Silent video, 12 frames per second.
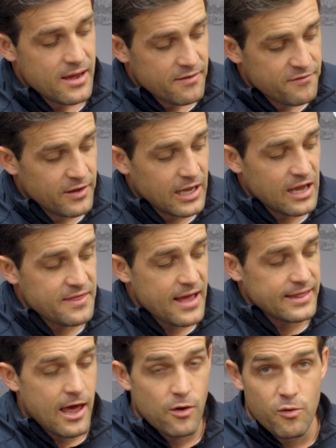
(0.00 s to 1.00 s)
Filling in
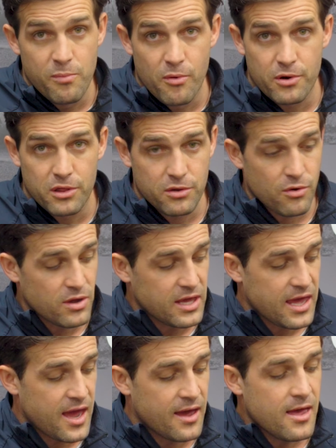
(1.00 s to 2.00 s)
that lateral border through
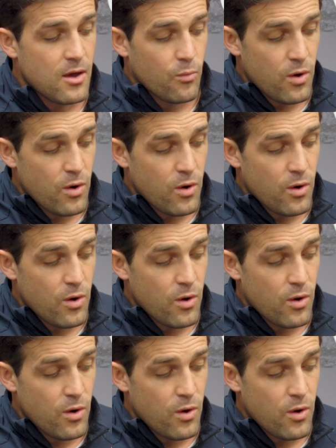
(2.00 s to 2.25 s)
here